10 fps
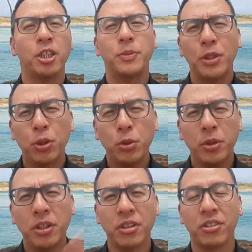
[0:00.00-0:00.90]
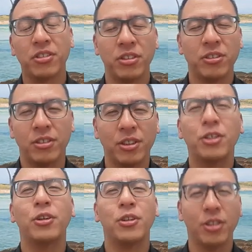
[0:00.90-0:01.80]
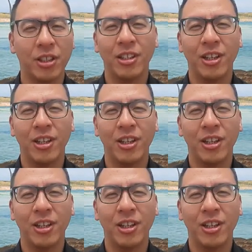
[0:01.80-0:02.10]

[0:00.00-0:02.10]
It's been two years, you know,